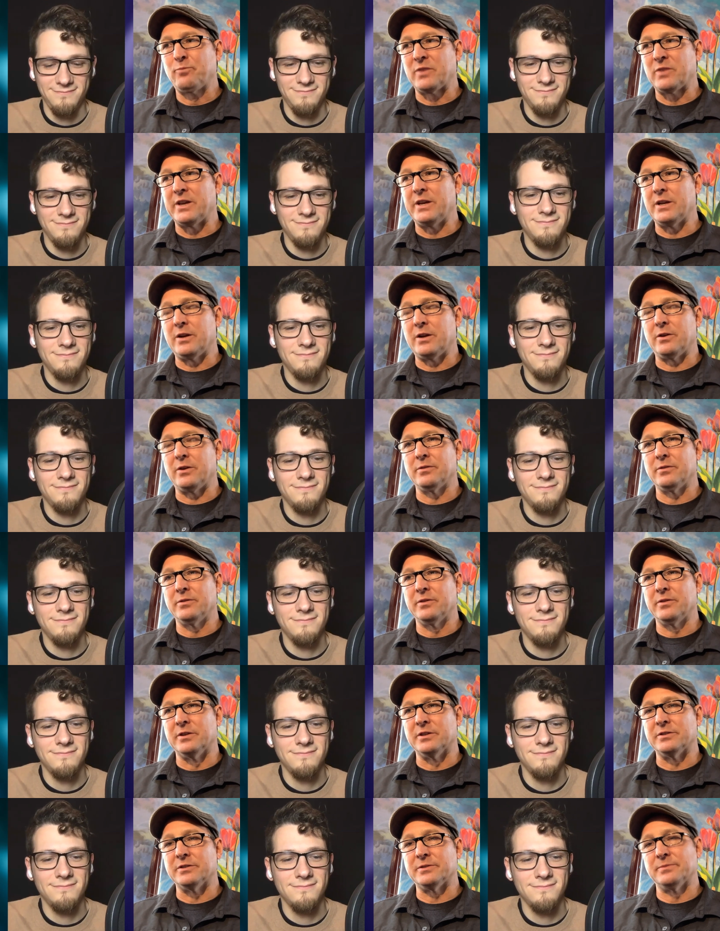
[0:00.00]
Speaker 1: you know,
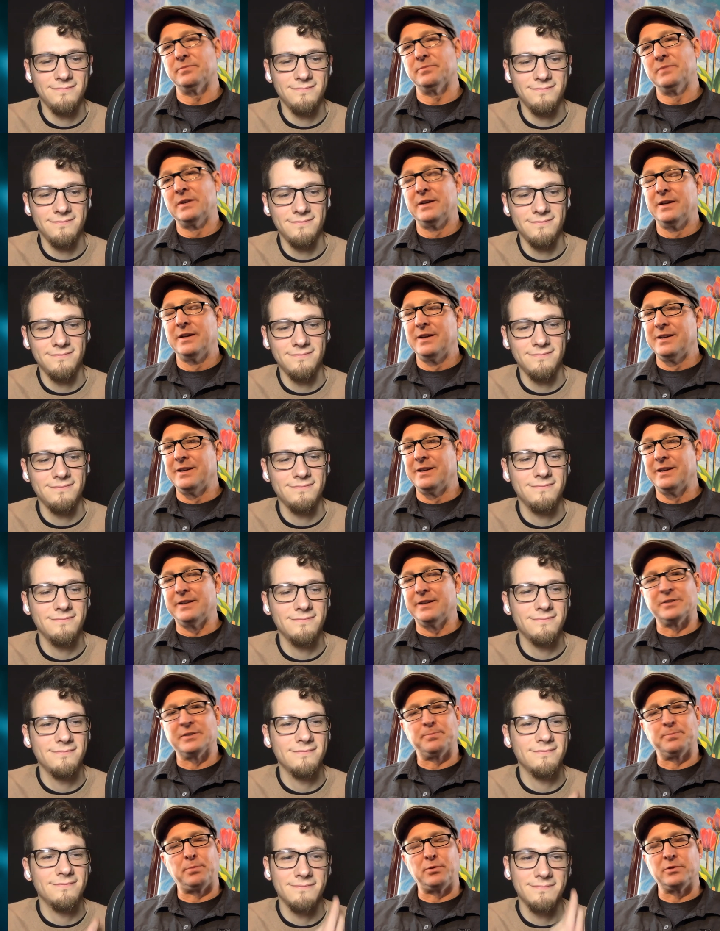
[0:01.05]
there's it
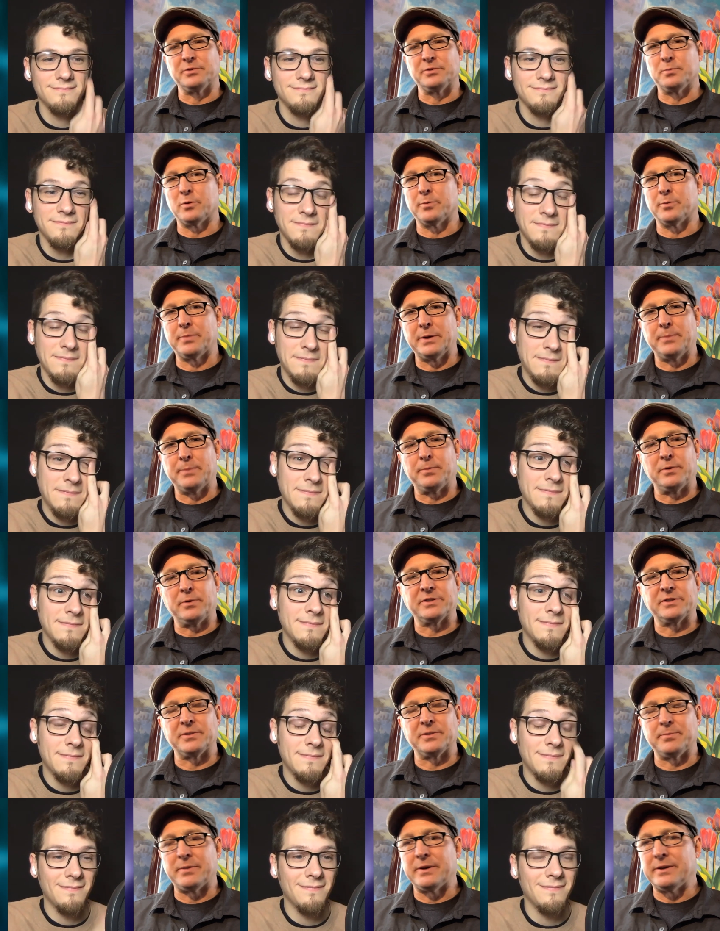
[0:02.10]
just pulls more people.
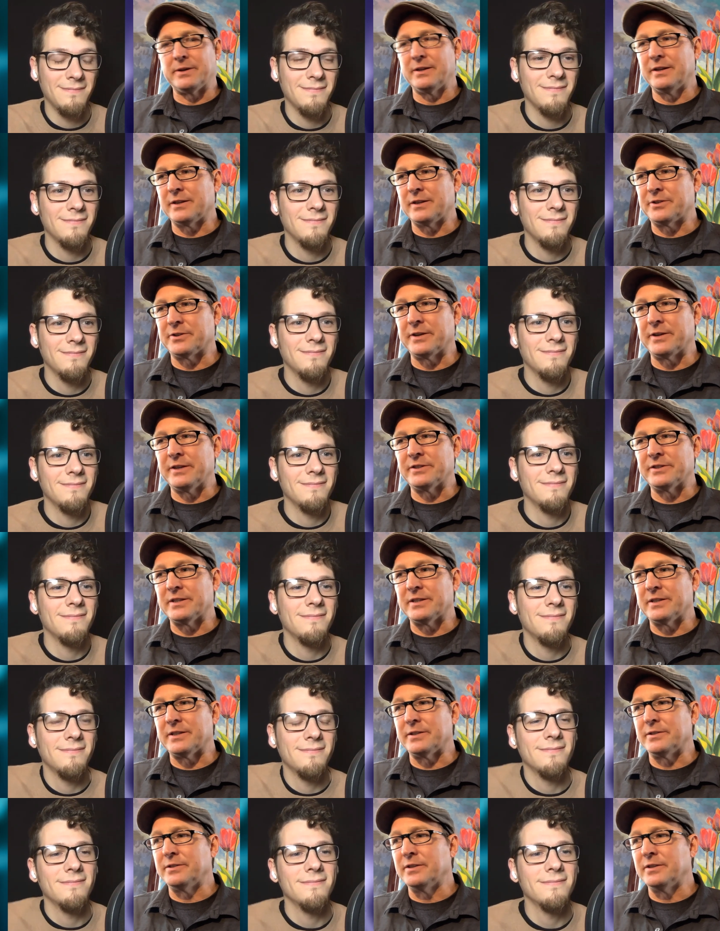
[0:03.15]
It's a bit, it creates a,